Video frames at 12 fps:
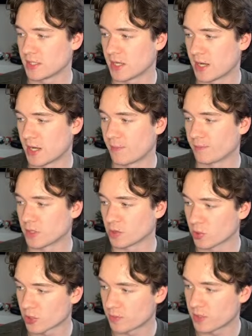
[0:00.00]

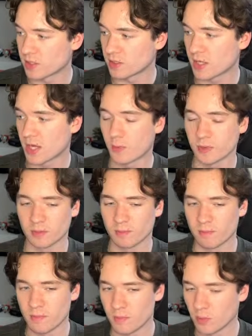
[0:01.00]
Lookman, I would
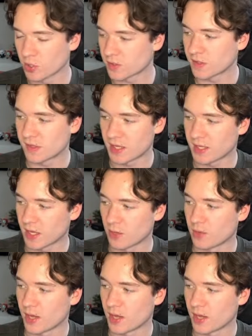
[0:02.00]
look to take out